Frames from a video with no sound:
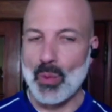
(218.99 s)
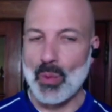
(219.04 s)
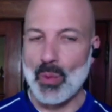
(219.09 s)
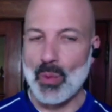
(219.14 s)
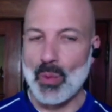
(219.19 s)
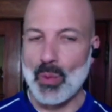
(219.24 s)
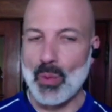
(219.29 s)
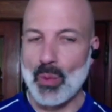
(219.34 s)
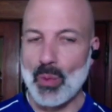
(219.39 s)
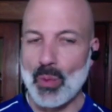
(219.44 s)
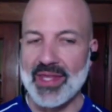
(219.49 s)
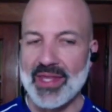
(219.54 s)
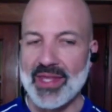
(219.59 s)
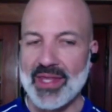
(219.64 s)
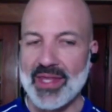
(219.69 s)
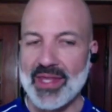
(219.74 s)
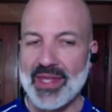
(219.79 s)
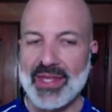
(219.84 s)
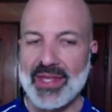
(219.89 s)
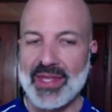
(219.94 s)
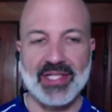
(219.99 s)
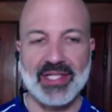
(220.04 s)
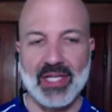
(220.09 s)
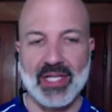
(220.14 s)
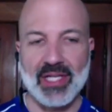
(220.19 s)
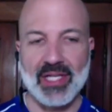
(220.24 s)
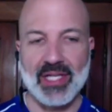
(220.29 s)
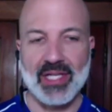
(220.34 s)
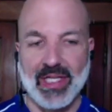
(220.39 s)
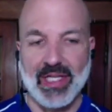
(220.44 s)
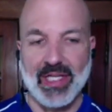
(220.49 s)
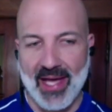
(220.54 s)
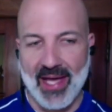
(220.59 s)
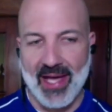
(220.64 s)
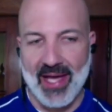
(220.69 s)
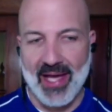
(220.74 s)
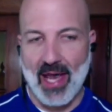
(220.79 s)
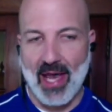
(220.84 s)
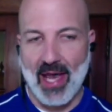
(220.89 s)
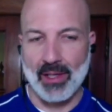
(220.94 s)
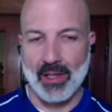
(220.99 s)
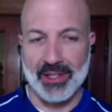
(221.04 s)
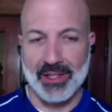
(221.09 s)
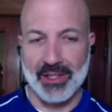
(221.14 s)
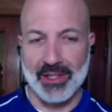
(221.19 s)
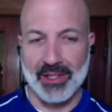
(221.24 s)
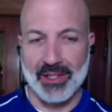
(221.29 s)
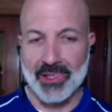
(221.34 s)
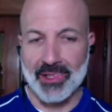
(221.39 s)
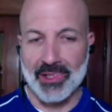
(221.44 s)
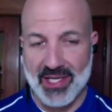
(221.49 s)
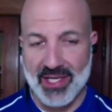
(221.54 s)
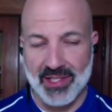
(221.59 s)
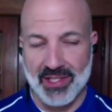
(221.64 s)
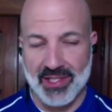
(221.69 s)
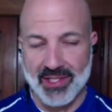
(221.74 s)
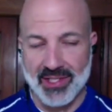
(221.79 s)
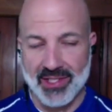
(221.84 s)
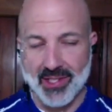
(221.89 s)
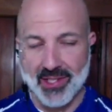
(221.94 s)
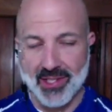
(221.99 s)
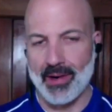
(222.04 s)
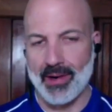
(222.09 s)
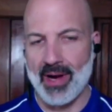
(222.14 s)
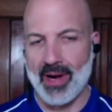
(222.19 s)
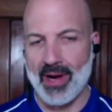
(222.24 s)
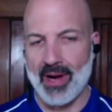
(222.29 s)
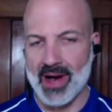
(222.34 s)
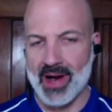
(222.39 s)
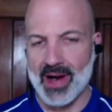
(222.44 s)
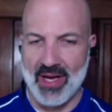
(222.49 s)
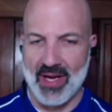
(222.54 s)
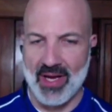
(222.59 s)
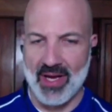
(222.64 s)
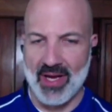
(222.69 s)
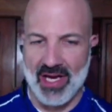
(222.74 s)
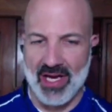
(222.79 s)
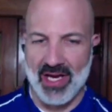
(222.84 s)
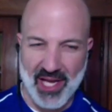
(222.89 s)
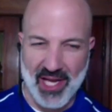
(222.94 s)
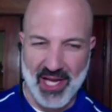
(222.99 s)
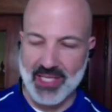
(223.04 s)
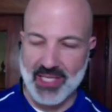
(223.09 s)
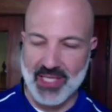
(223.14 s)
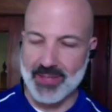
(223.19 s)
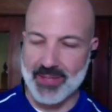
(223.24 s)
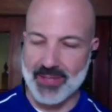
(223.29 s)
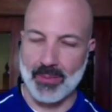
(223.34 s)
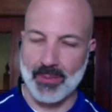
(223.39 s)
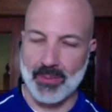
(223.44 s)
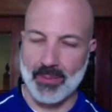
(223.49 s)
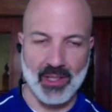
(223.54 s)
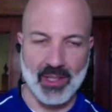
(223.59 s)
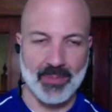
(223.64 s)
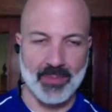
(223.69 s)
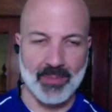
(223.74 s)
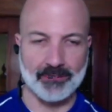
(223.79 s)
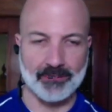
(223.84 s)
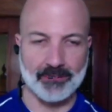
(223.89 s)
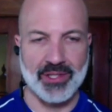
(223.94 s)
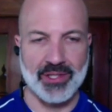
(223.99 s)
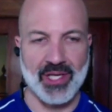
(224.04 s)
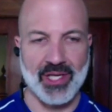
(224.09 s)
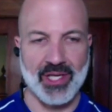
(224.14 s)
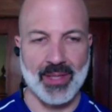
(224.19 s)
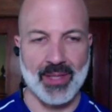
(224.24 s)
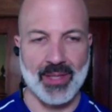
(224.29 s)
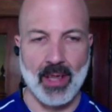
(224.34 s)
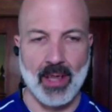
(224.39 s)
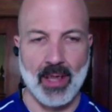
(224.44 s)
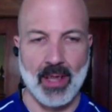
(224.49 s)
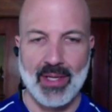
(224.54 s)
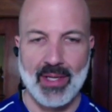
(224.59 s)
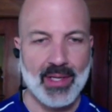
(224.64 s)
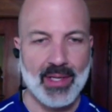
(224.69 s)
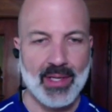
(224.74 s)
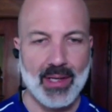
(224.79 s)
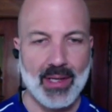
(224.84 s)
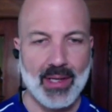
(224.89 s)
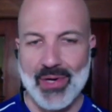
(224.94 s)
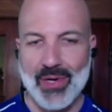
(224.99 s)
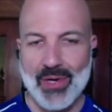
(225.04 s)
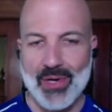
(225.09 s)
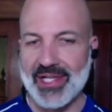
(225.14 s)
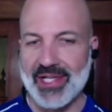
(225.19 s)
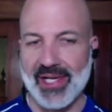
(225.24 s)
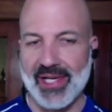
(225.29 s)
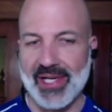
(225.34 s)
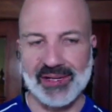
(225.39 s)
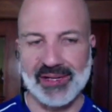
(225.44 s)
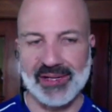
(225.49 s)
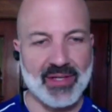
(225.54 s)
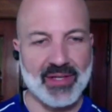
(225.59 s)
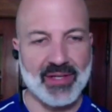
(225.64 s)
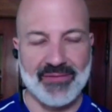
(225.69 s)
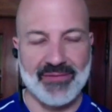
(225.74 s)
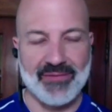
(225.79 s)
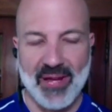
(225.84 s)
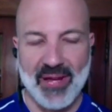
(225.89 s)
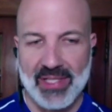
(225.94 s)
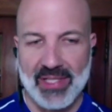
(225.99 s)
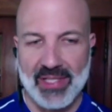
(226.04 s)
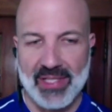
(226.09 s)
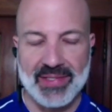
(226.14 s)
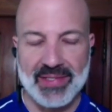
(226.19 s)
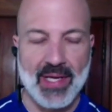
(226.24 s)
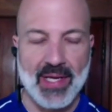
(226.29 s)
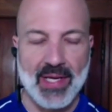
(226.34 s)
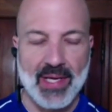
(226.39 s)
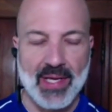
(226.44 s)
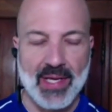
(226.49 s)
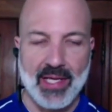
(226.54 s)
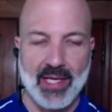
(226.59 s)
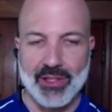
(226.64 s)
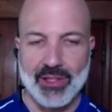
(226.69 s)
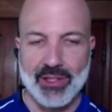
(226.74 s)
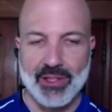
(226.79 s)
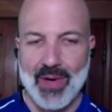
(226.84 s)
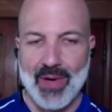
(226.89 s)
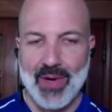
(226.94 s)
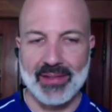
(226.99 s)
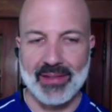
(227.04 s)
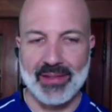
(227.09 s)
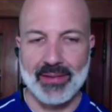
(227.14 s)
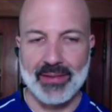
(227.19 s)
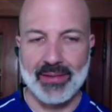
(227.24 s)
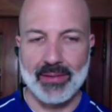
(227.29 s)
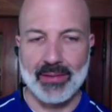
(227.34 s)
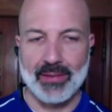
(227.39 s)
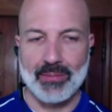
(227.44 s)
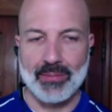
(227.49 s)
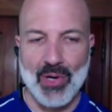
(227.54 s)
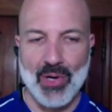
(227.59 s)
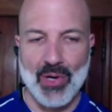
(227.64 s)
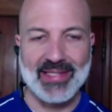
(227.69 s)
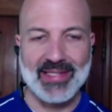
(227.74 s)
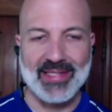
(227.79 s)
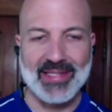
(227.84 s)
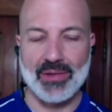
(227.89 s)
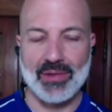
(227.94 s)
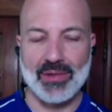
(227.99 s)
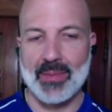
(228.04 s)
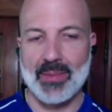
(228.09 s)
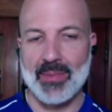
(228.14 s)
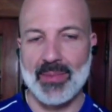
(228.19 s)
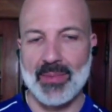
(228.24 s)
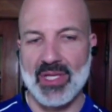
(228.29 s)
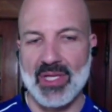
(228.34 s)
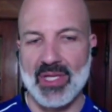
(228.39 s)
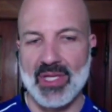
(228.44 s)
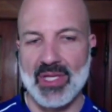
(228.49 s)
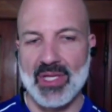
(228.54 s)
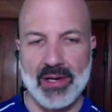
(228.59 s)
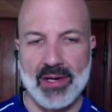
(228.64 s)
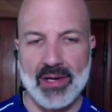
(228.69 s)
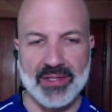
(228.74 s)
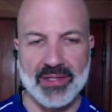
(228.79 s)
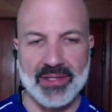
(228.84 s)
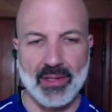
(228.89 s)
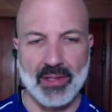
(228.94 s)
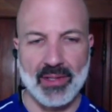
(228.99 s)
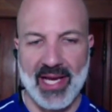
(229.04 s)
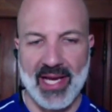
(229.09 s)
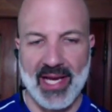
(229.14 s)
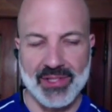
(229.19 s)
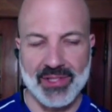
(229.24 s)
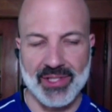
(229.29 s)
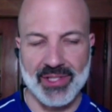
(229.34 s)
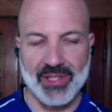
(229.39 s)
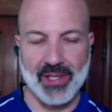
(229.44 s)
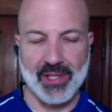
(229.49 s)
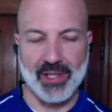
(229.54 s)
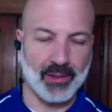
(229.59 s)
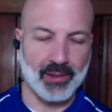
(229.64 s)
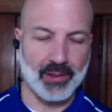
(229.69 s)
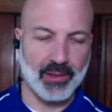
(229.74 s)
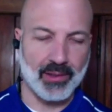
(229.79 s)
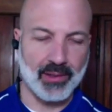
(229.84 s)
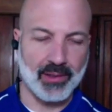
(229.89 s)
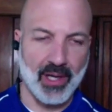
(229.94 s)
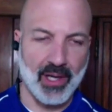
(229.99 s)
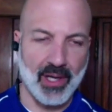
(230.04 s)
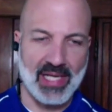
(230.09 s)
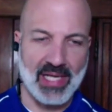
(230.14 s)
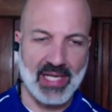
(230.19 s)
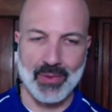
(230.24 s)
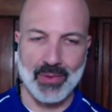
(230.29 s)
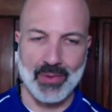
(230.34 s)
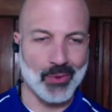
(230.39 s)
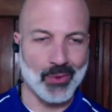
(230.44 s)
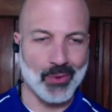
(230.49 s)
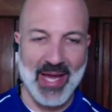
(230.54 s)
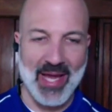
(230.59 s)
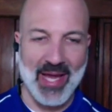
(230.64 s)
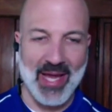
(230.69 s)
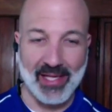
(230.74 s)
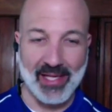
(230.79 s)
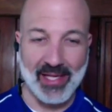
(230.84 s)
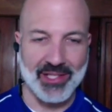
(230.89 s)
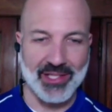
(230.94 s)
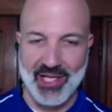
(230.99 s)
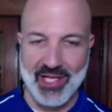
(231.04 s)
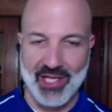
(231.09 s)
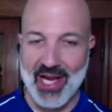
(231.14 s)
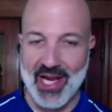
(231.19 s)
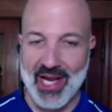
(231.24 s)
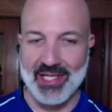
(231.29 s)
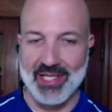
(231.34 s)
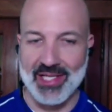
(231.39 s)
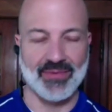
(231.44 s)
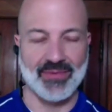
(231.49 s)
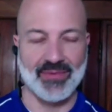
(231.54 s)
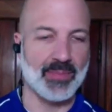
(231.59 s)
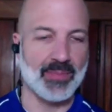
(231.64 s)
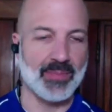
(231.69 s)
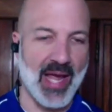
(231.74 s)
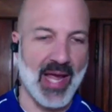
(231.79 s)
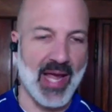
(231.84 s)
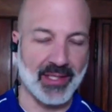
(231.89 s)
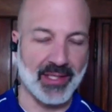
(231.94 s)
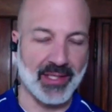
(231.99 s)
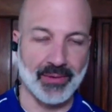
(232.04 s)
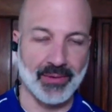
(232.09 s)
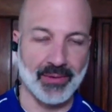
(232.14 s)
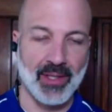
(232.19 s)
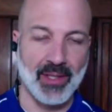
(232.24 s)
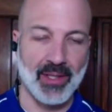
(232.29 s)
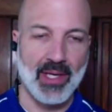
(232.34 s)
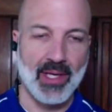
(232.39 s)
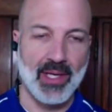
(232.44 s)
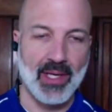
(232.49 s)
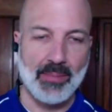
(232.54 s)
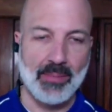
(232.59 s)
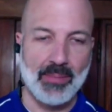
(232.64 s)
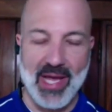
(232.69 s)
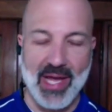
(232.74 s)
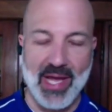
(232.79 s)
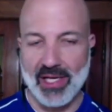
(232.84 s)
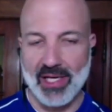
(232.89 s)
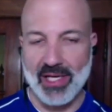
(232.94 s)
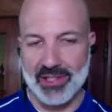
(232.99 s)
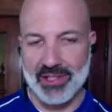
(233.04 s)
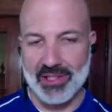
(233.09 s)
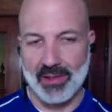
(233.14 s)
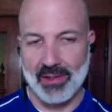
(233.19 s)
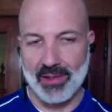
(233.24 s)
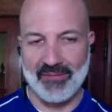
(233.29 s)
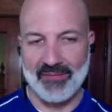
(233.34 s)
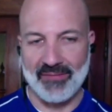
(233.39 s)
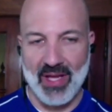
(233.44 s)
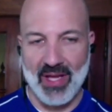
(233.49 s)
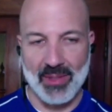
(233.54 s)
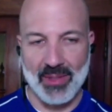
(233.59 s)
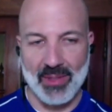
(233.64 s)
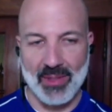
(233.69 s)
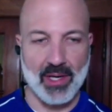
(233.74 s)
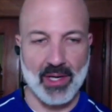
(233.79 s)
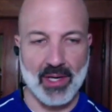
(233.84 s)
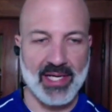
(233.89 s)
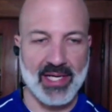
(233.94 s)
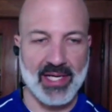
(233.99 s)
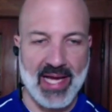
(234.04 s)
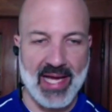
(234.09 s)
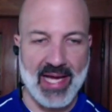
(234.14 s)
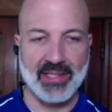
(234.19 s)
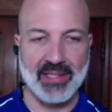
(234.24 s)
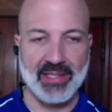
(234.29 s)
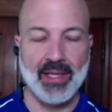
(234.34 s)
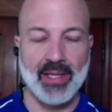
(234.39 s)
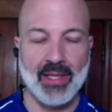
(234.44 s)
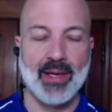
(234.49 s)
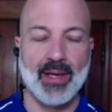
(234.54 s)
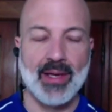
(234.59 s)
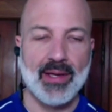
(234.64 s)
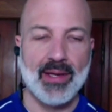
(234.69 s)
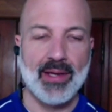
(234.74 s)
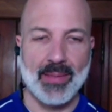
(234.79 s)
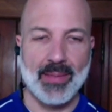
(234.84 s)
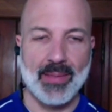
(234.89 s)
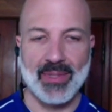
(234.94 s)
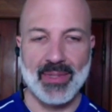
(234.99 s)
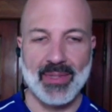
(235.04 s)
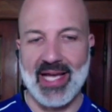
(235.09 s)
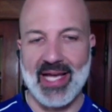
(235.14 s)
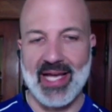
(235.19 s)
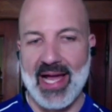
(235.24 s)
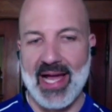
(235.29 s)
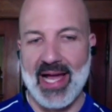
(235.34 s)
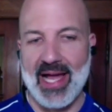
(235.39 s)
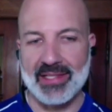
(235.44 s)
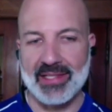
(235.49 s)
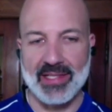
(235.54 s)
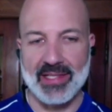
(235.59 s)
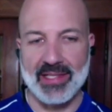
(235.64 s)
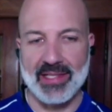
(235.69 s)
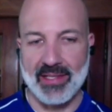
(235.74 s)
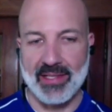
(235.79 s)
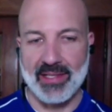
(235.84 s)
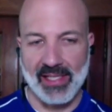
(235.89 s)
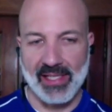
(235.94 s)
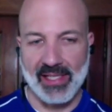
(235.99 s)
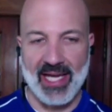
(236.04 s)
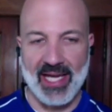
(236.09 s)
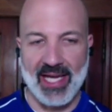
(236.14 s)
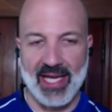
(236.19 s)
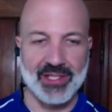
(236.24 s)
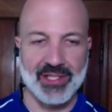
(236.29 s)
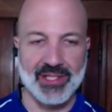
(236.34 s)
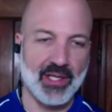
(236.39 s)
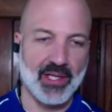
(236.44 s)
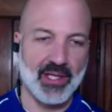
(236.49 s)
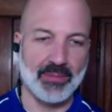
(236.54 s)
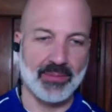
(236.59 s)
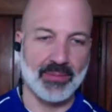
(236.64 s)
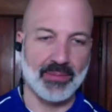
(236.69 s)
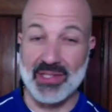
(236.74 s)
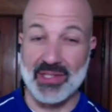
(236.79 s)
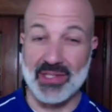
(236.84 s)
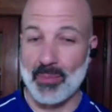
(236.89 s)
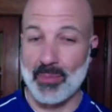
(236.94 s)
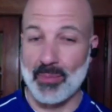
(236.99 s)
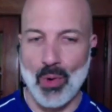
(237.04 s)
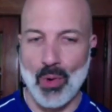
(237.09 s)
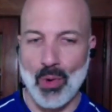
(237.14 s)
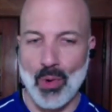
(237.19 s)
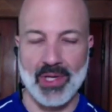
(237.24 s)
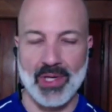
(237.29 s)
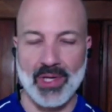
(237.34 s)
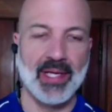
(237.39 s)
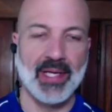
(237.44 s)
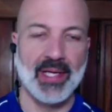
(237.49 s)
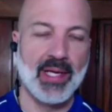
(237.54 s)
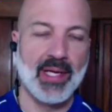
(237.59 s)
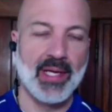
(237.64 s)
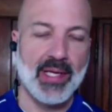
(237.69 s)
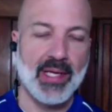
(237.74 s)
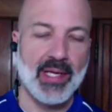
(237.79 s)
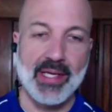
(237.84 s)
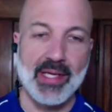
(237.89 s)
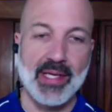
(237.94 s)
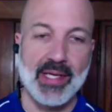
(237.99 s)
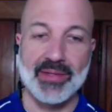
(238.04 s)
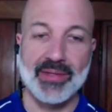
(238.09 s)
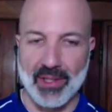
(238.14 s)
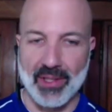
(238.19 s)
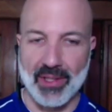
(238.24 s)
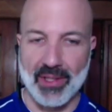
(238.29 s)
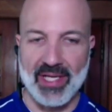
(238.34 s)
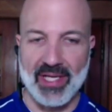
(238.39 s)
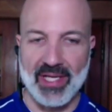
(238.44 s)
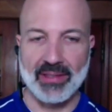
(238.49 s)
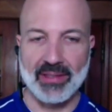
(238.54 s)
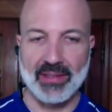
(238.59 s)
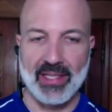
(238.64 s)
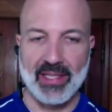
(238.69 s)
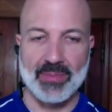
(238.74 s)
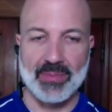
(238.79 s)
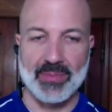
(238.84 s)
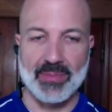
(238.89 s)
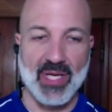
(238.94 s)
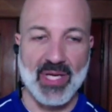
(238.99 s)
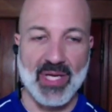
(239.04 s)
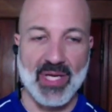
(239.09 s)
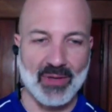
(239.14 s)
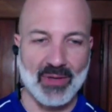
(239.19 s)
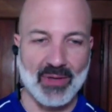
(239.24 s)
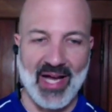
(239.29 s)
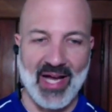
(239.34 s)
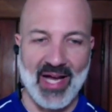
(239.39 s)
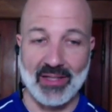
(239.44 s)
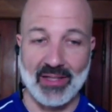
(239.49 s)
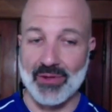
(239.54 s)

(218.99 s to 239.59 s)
And uh, one way that we're looking to combat that is our cultural specialists and our Office of Family Engagement and Community Partnerships are reaching out to families and trying to break down some of the barriers that language can, can cause when we're making a change of this magnitude, making sure that our families are connected, able to access and engage, and be supported in the learning that is being